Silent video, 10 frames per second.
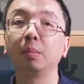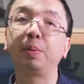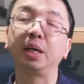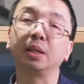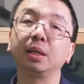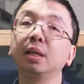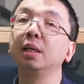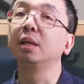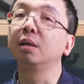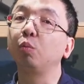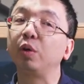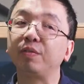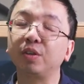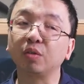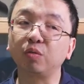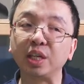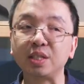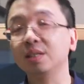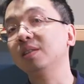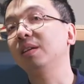But with the
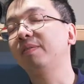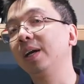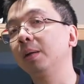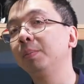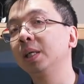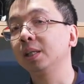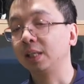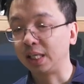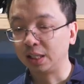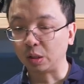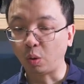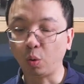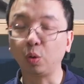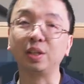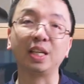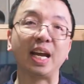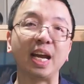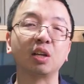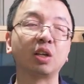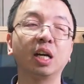recent development in all the
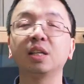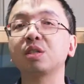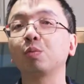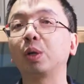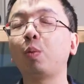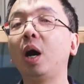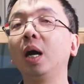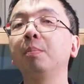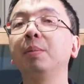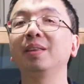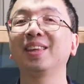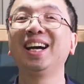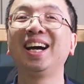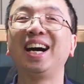air tightness requirement